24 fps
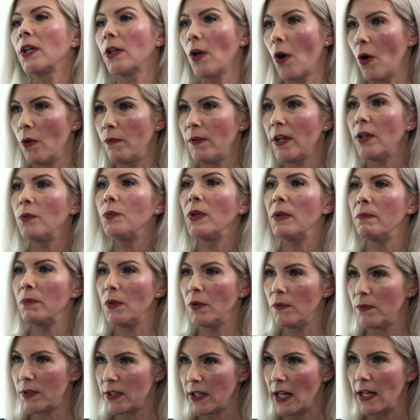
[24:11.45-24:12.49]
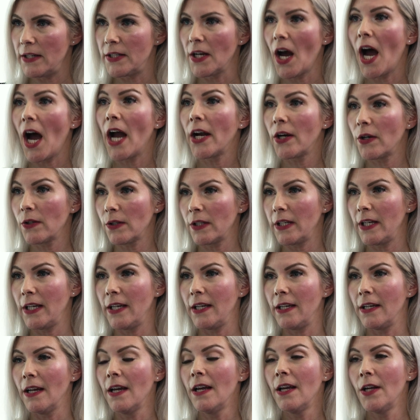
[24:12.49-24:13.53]
during COVID, we moved
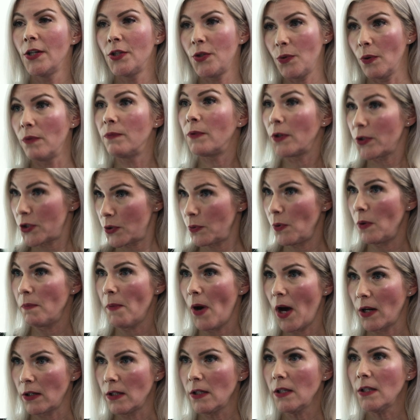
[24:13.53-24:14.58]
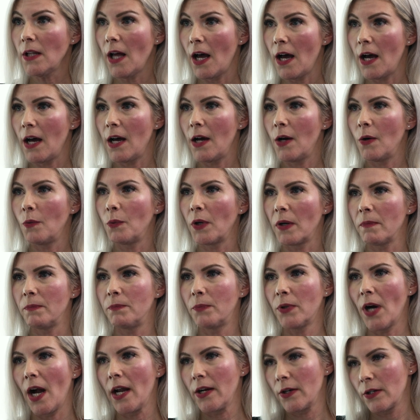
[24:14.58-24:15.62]
entirely to a virtual model, where
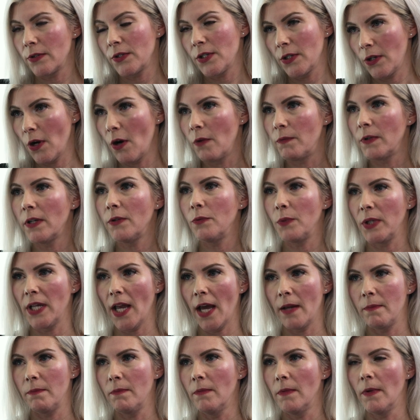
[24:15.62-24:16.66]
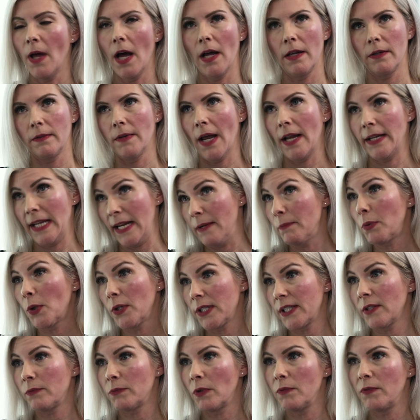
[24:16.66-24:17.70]
prior to COVID, we had an
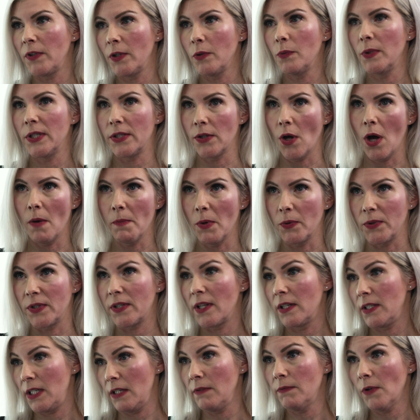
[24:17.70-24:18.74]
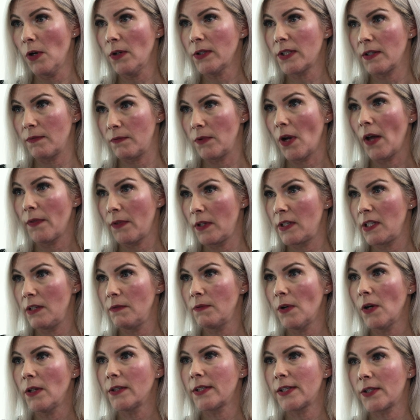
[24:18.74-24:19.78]
in-person review was almost the default, if not the
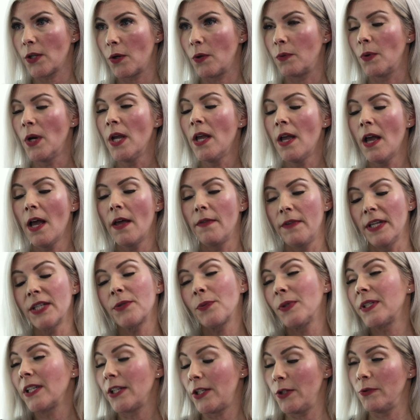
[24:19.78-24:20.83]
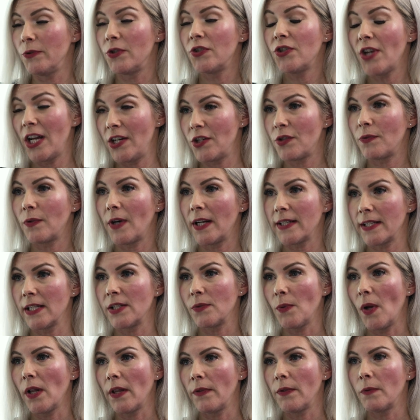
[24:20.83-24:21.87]
default. So this was a huge change for us
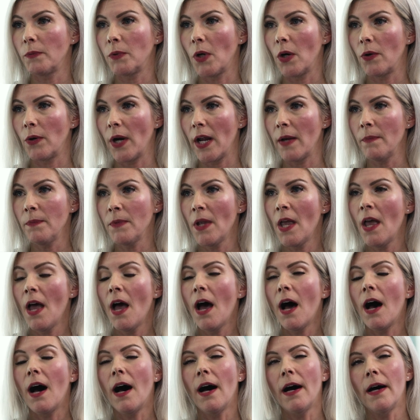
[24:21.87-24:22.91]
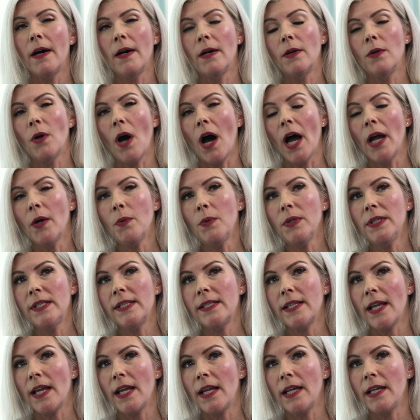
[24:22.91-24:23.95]
as well in the program. I would
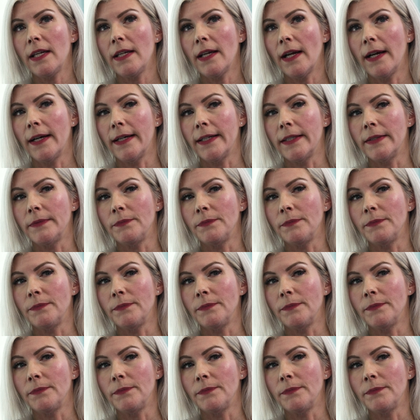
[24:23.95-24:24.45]
say